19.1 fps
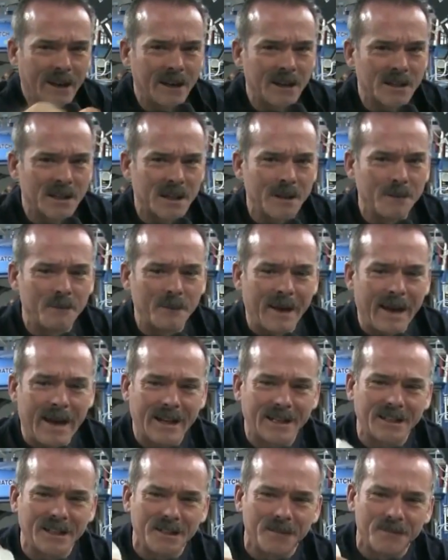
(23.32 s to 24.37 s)
And it's
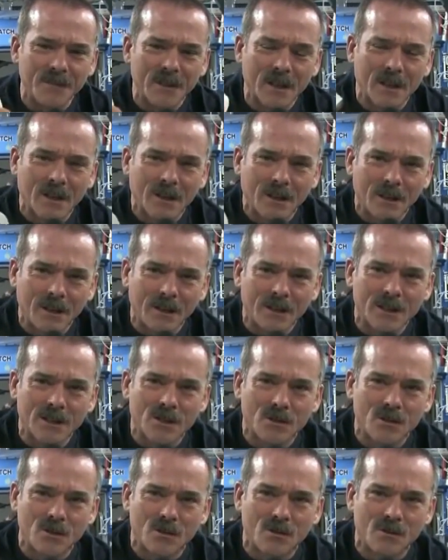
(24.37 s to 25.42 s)
compacted.
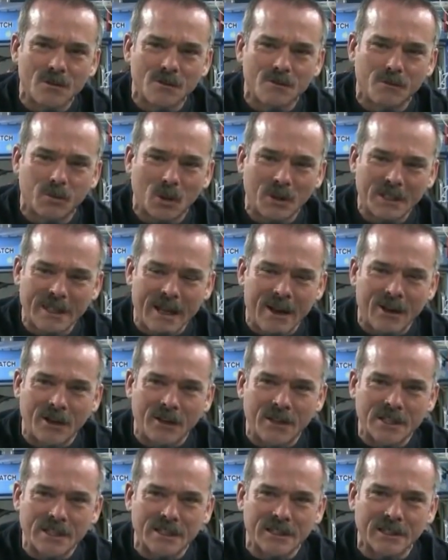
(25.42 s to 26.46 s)
It's put down
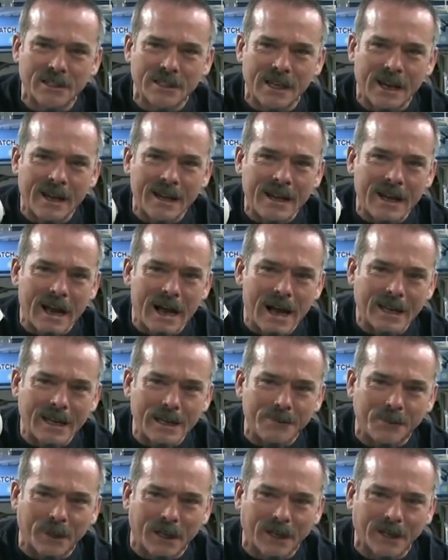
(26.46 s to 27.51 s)
into this little tiny
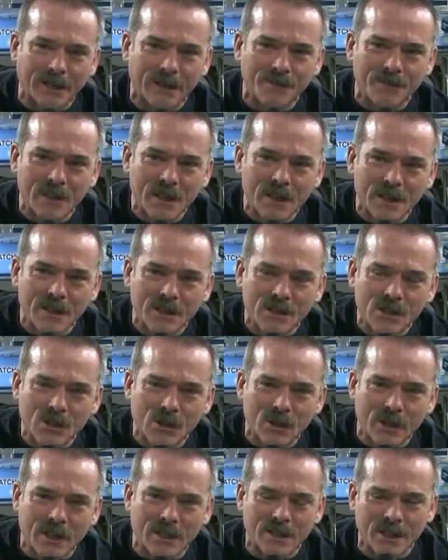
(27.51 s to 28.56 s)
hockey puck
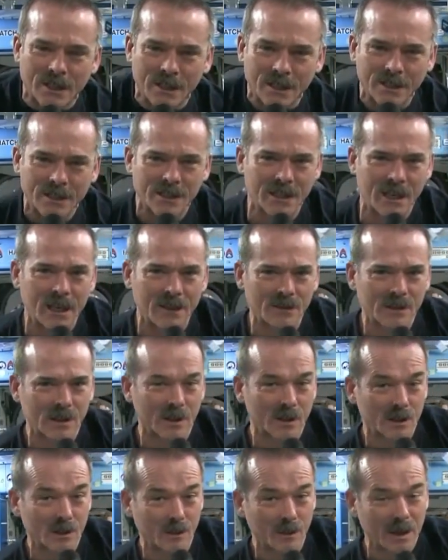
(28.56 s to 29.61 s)
so that uh, it
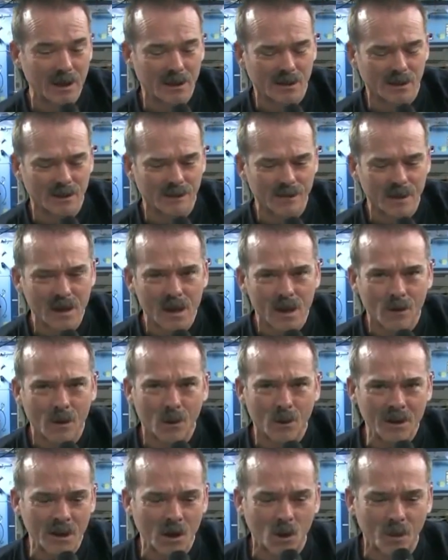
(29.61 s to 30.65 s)
saves space.
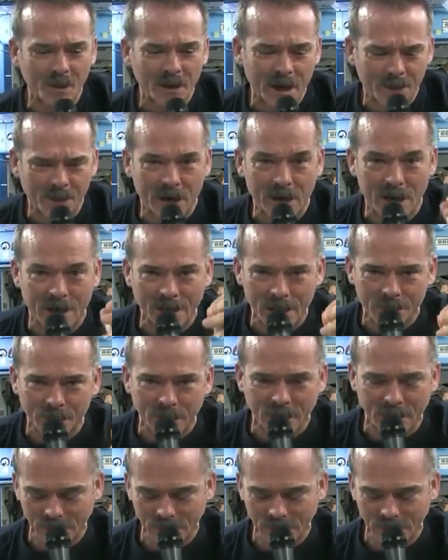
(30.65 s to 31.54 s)
But when you open up a hockey